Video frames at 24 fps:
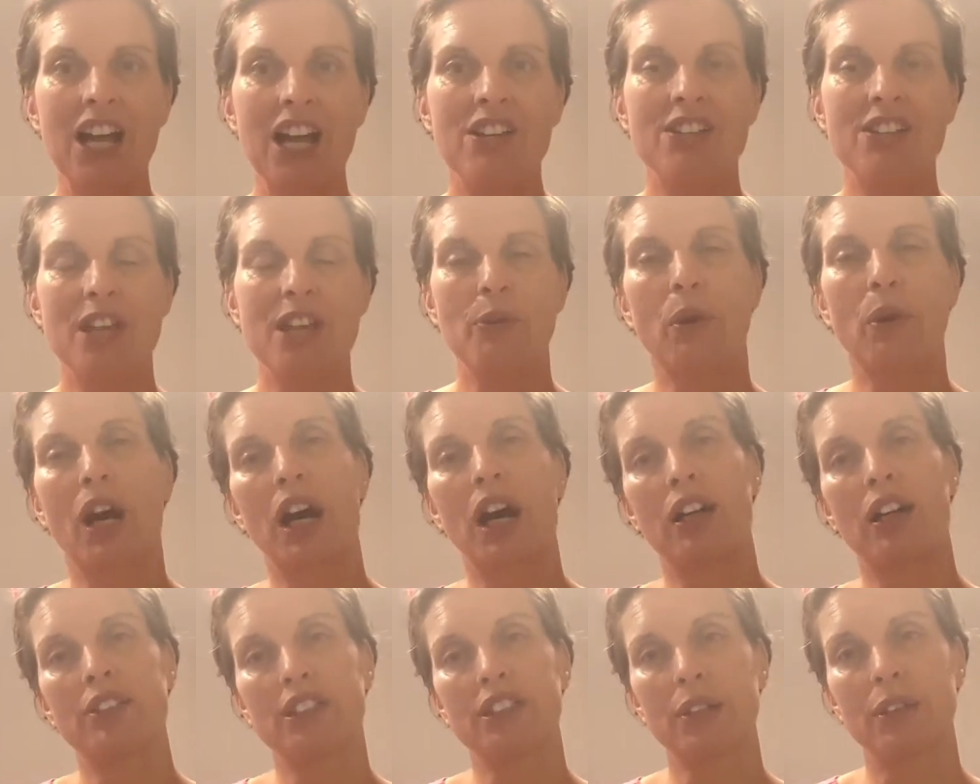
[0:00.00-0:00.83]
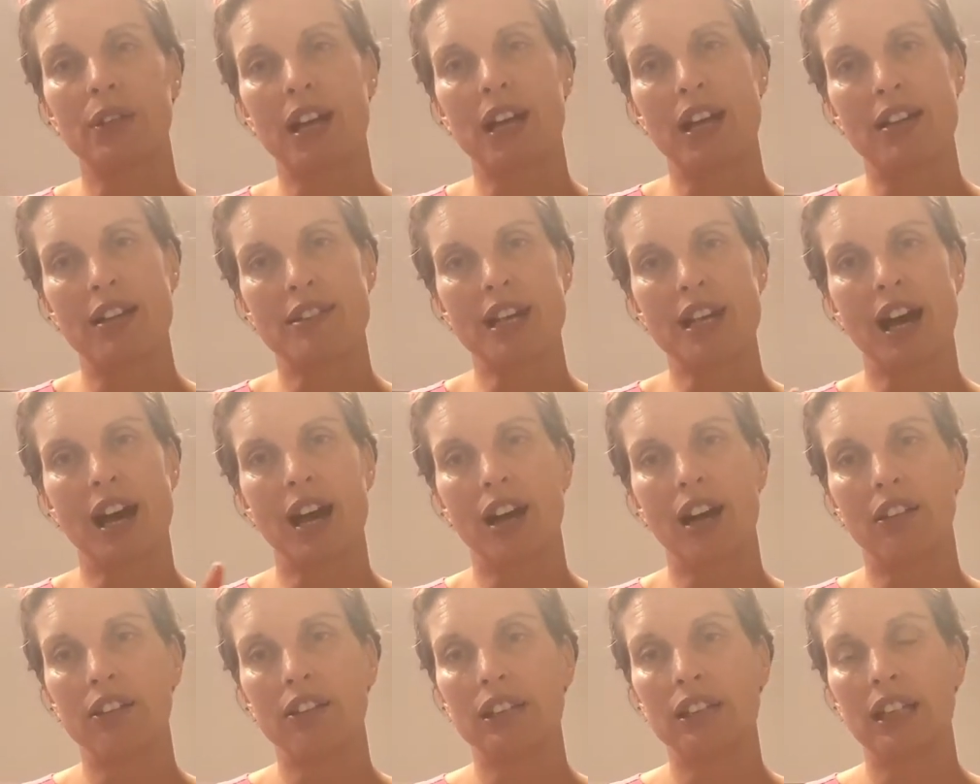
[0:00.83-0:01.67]
So what I'll do is
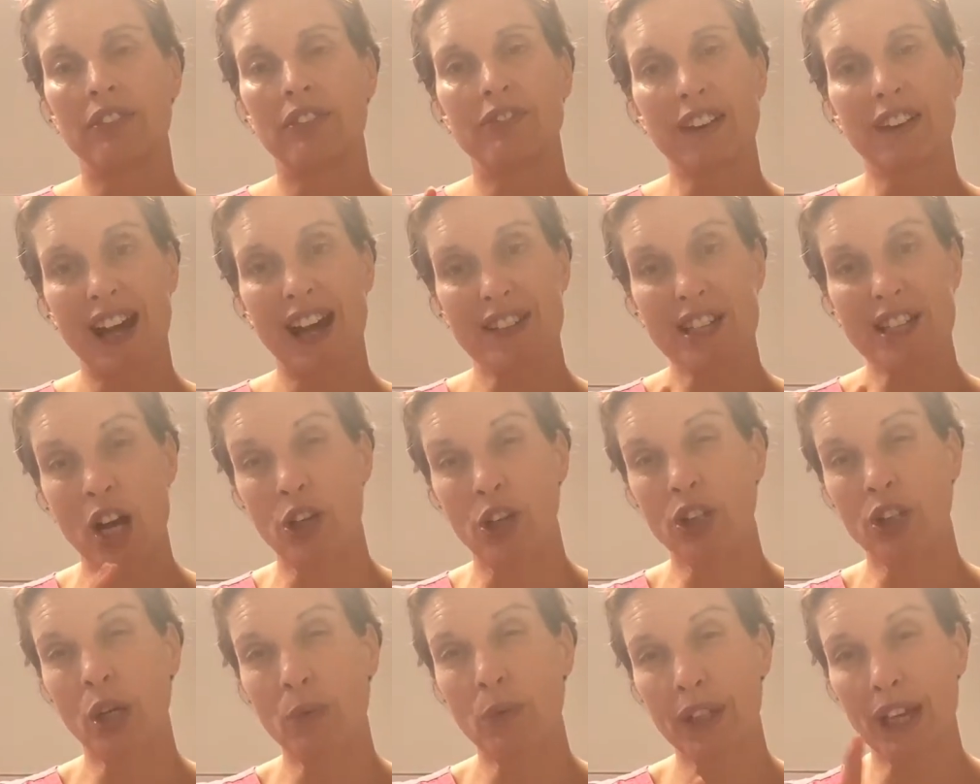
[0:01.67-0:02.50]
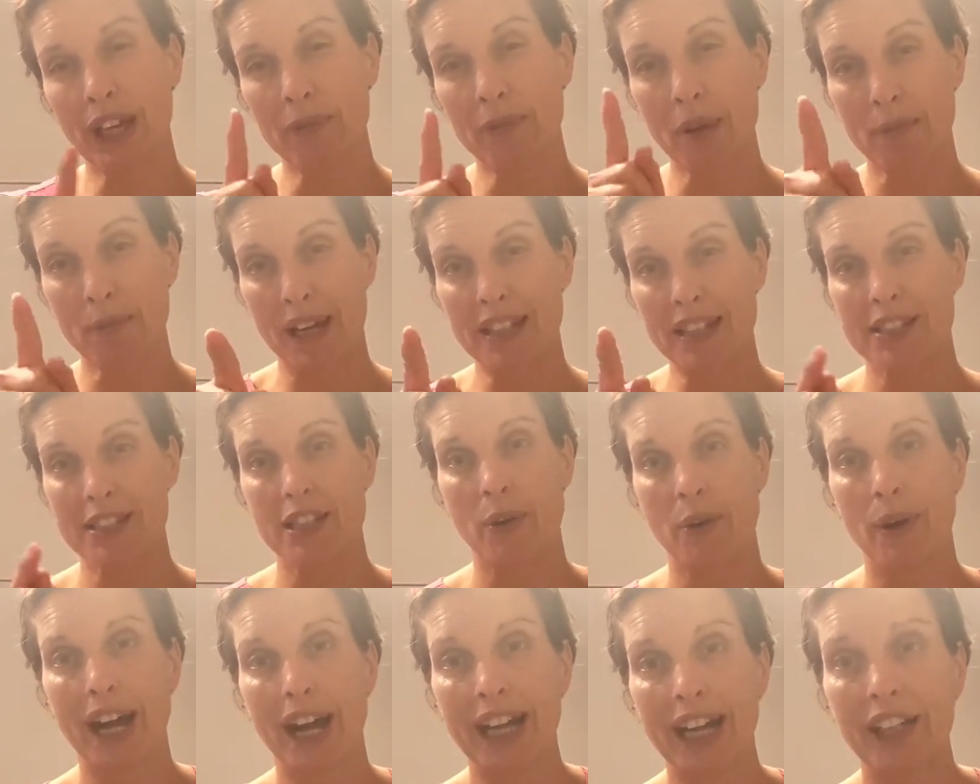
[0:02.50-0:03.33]
I'll go and get my mask,
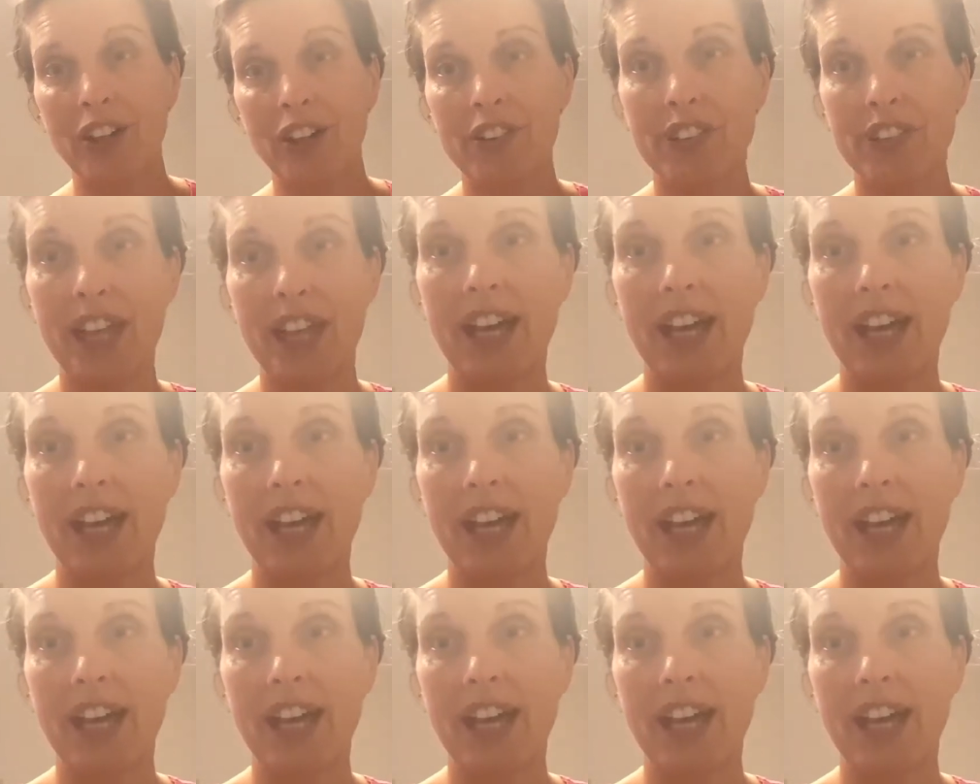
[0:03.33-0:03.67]
so hang on